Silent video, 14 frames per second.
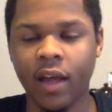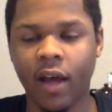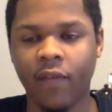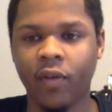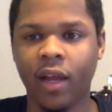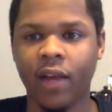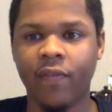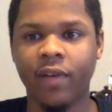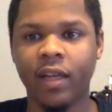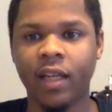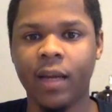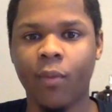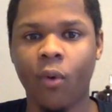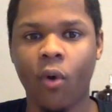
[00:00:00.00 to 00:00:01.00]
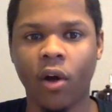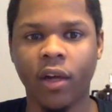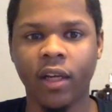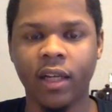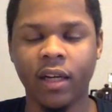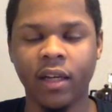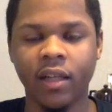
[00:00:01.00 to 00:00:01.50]
I feel like Philly and Milwaukee
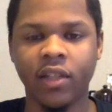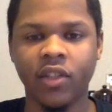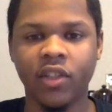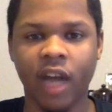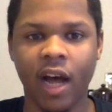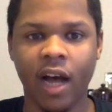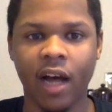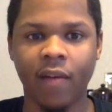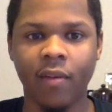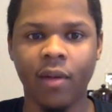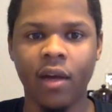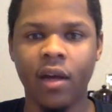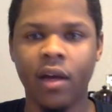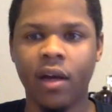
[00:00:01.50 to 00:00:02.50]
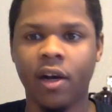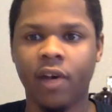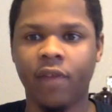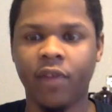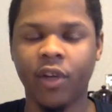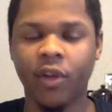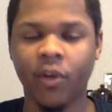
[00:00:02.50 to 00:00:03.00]
did a good job of
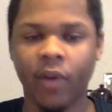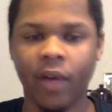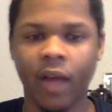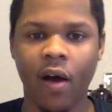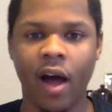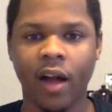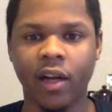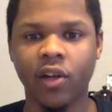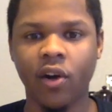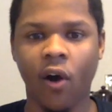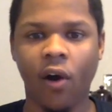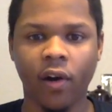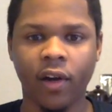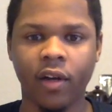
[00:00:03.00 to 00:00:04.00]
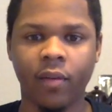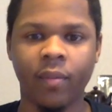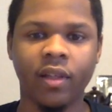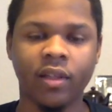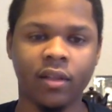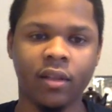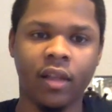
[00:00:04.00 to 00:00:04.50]
figuring out how to guard him.
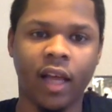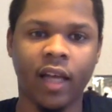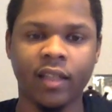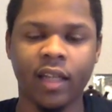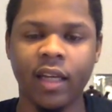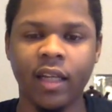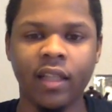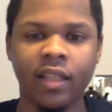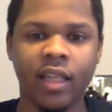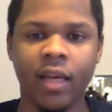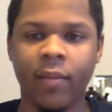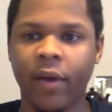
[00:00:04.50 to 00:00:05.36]
And that's any team.